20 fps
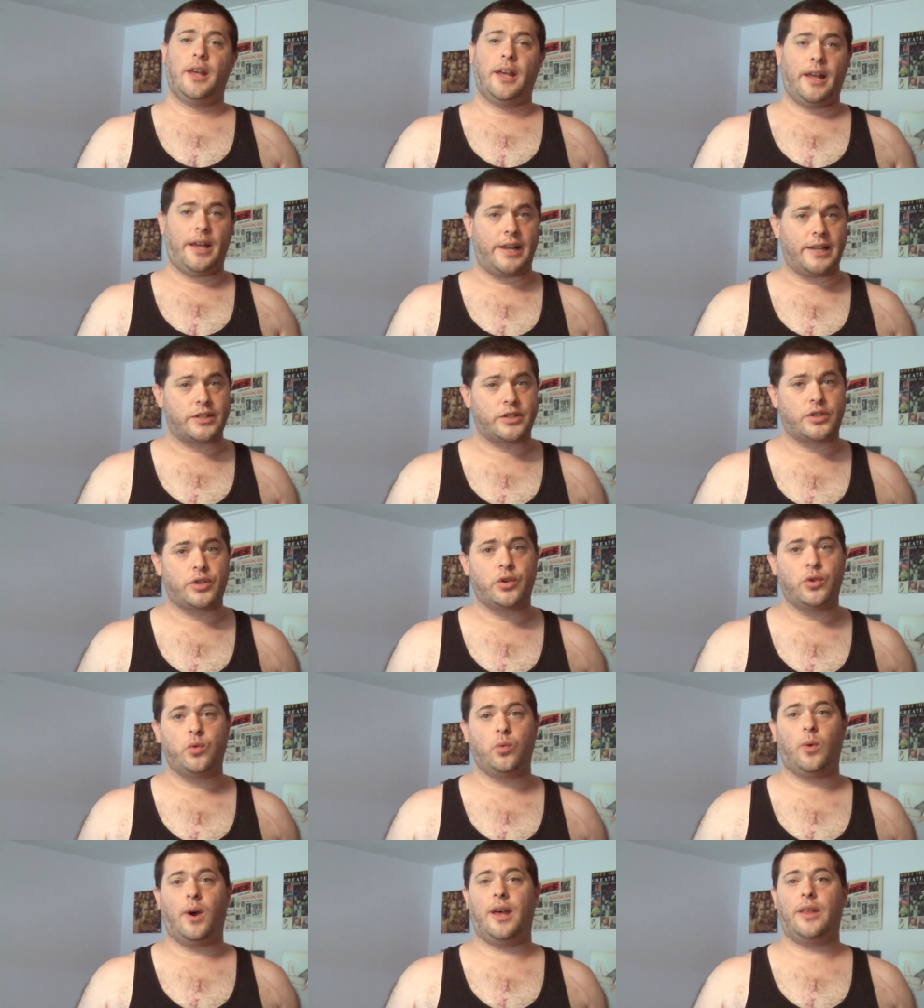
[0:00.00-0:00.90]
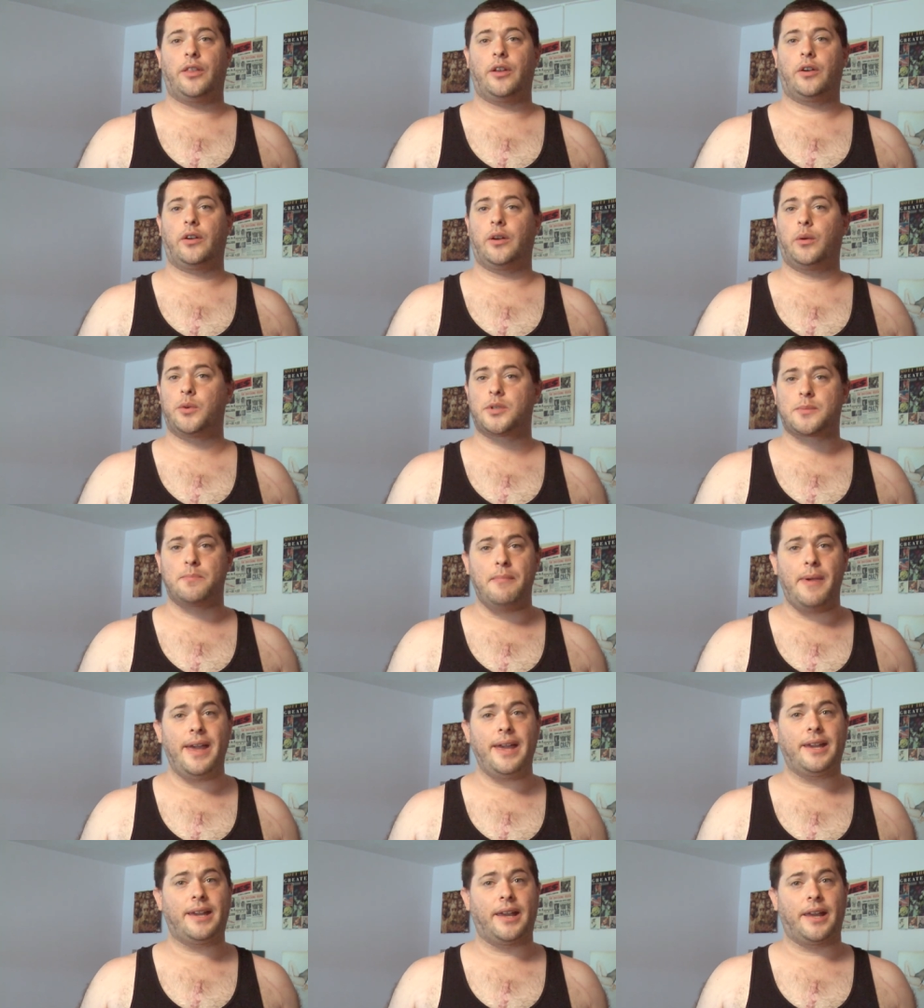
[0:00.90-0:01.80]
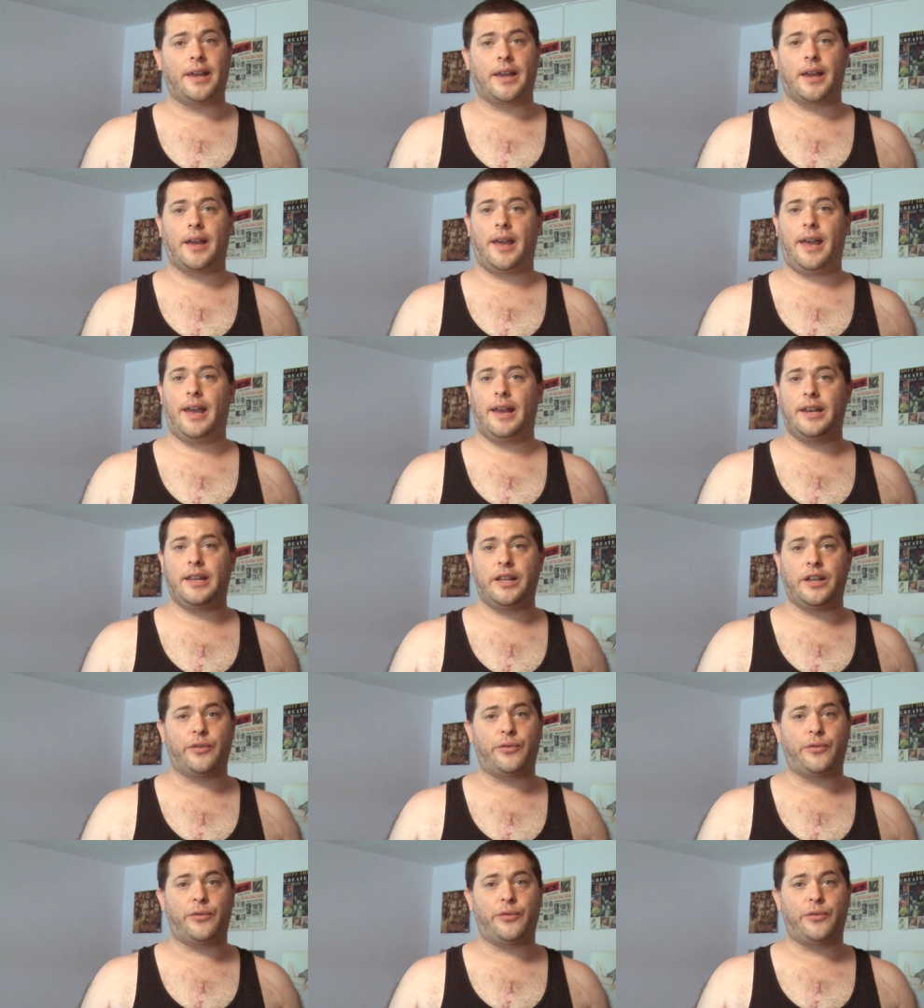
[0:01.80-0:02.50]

as to whether it was making any